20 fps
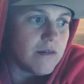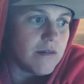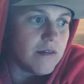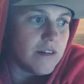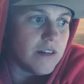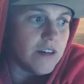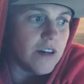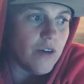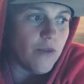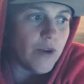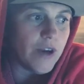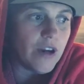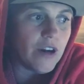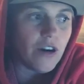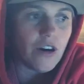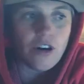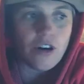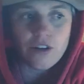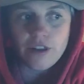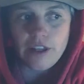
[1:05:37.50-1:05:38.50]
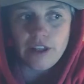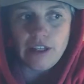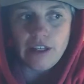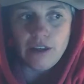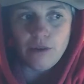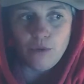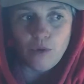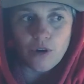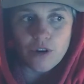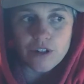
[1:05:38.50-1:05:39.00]
You know, we could have heard
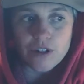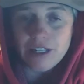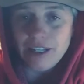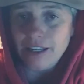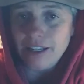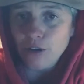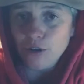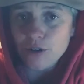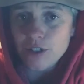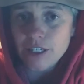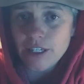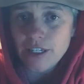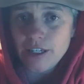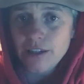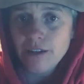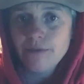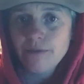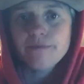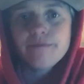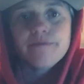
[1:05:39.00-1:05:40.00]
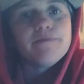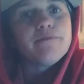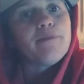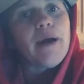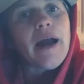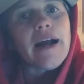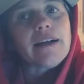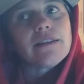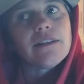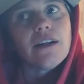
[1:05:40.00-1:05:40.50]
the words guilty,
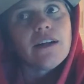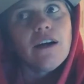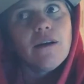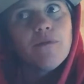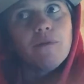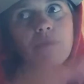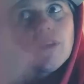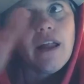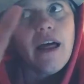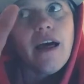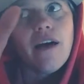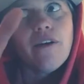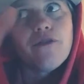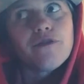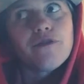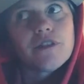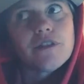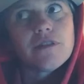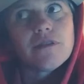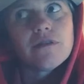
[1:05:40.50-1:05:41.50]
packed it up, left,